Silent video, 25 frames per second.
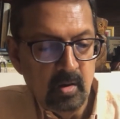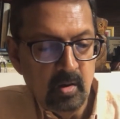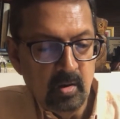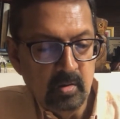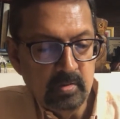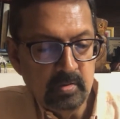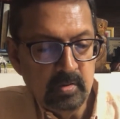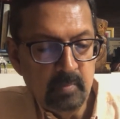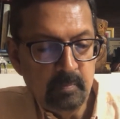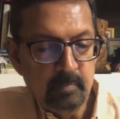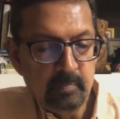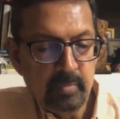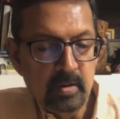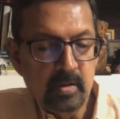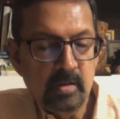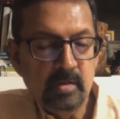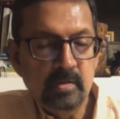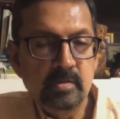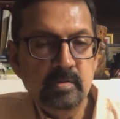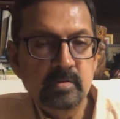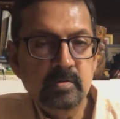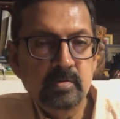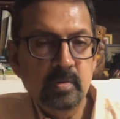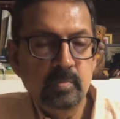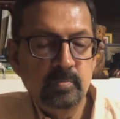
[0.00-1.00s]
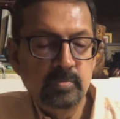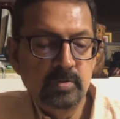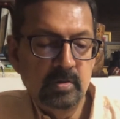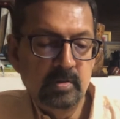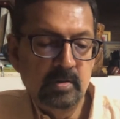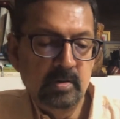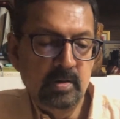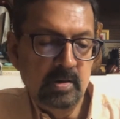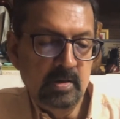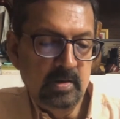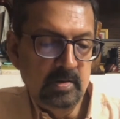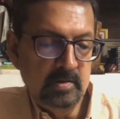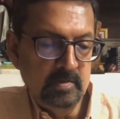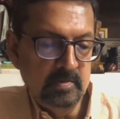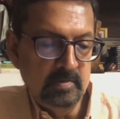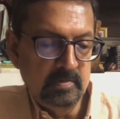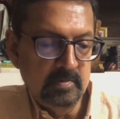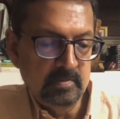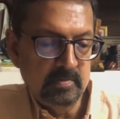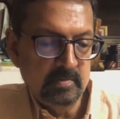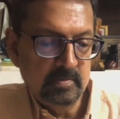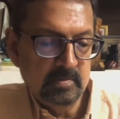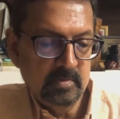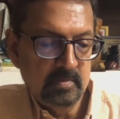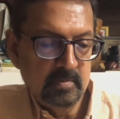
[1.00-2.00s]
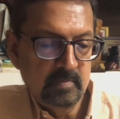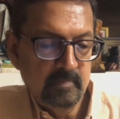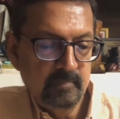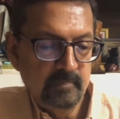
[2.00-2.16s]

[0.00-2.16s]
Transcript: on the pulse of the days,